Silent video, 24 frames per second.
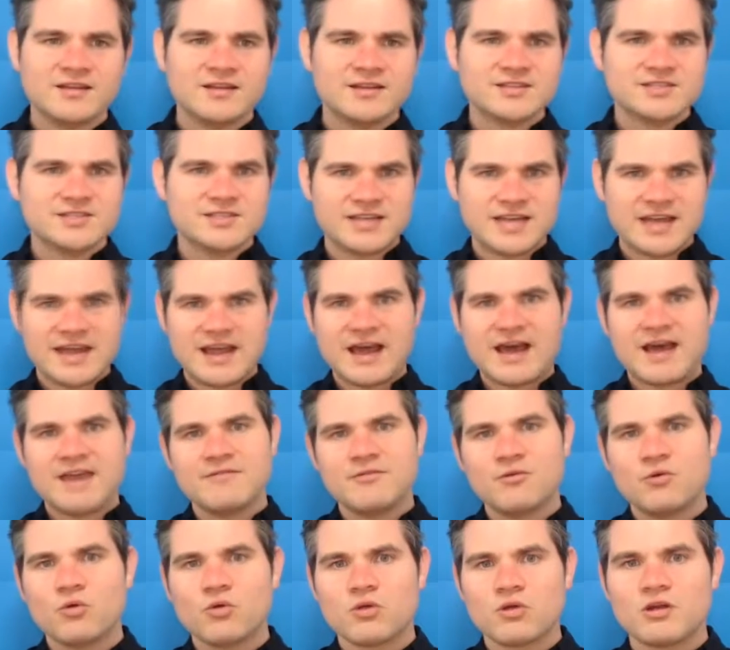Let's say
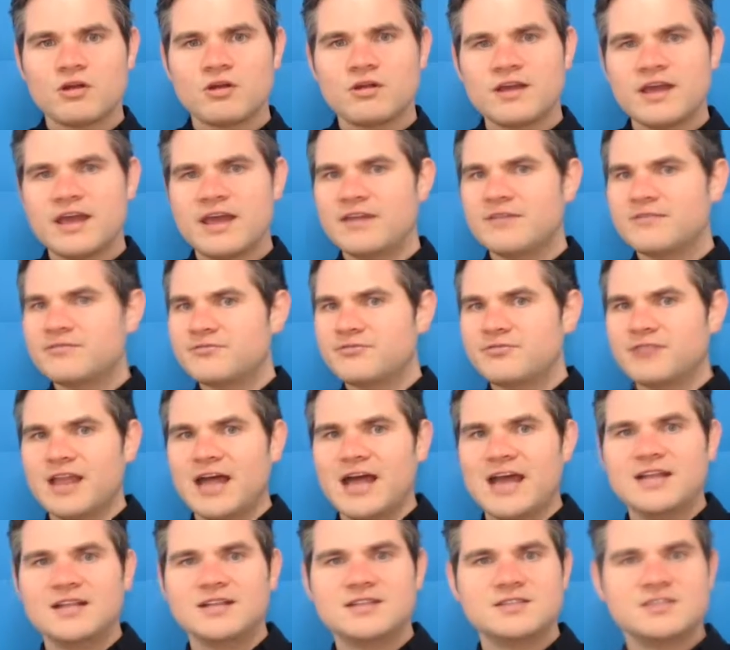I've ordered a
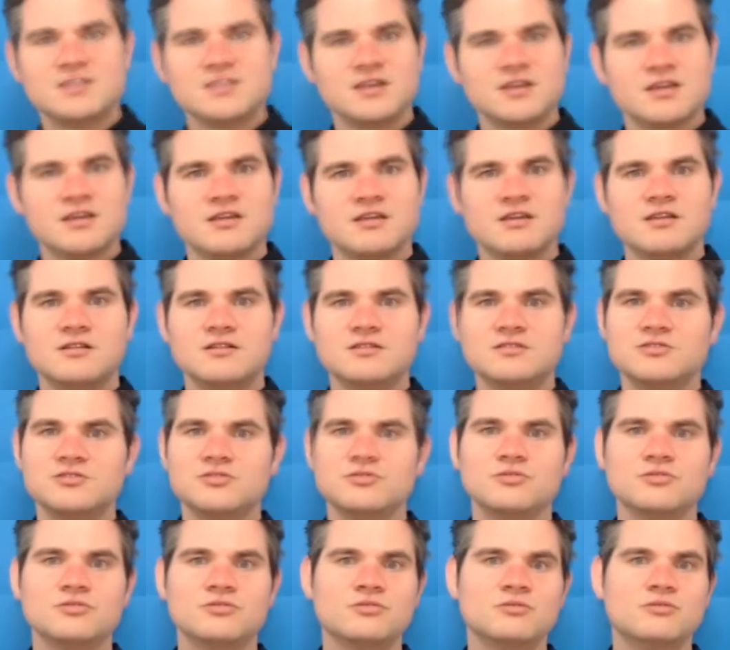flight ticket
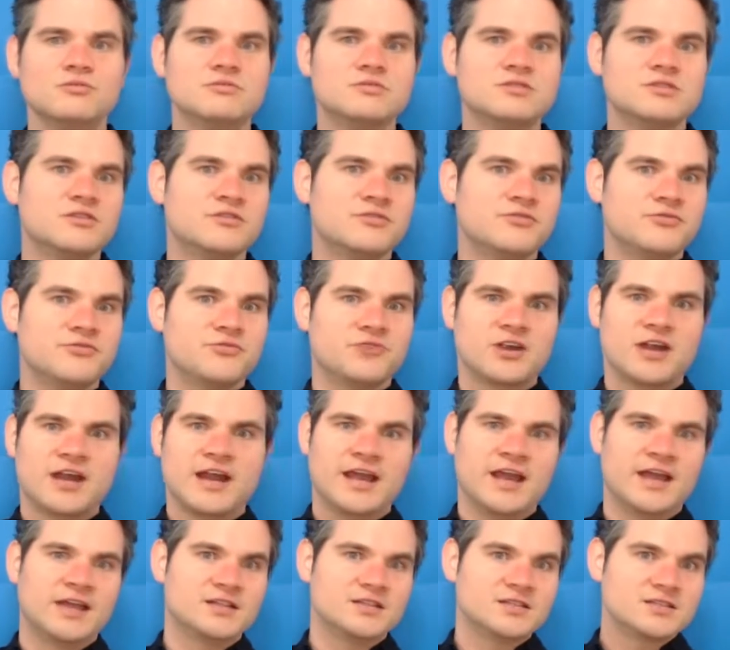to
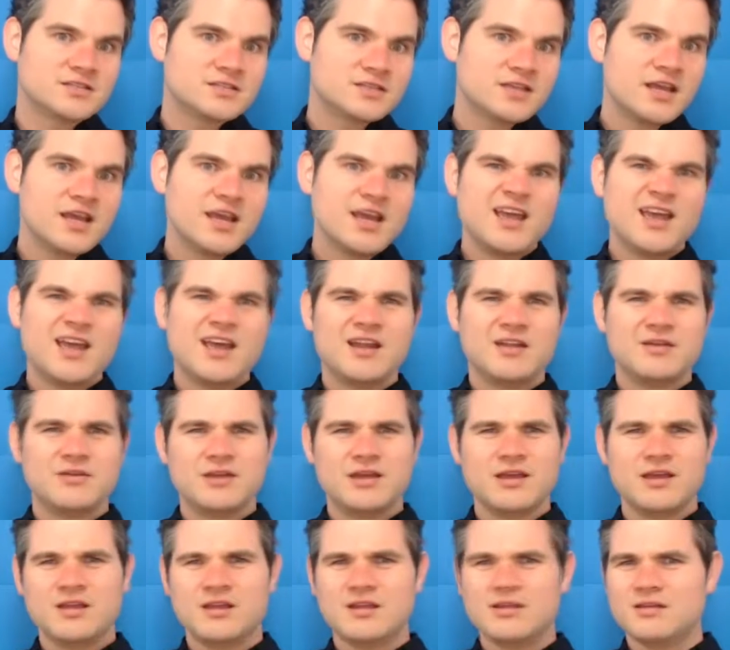France,
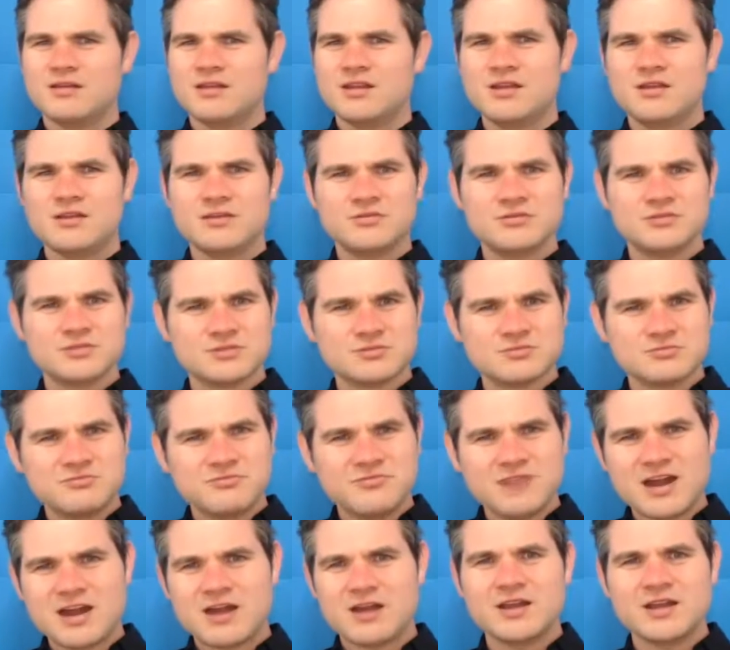and it was
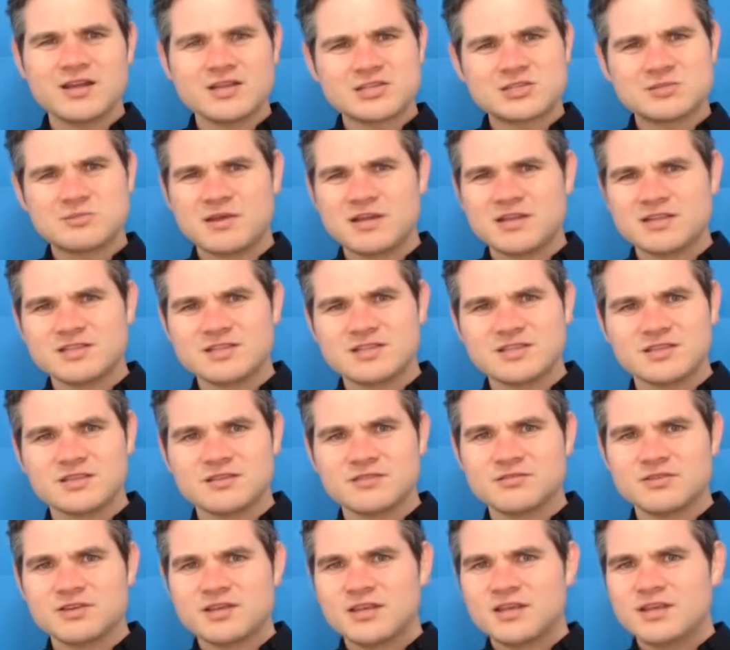very
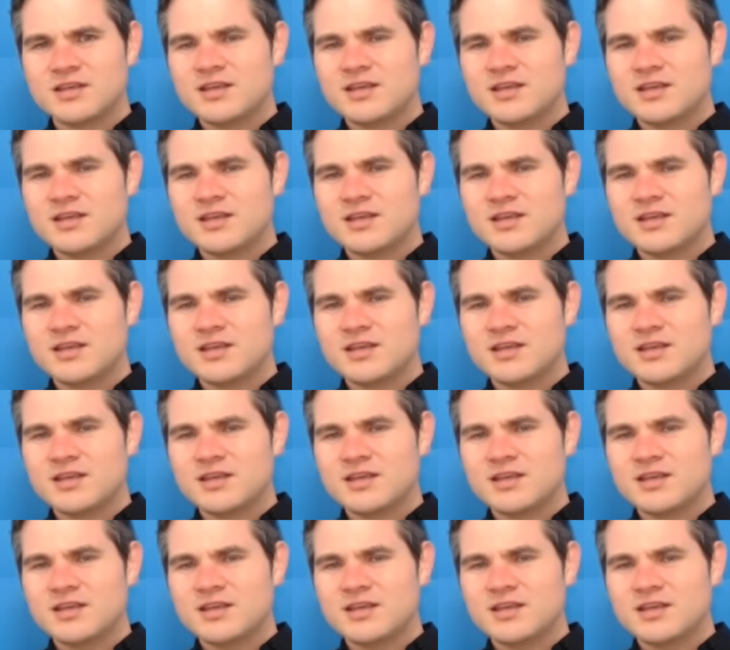expensive,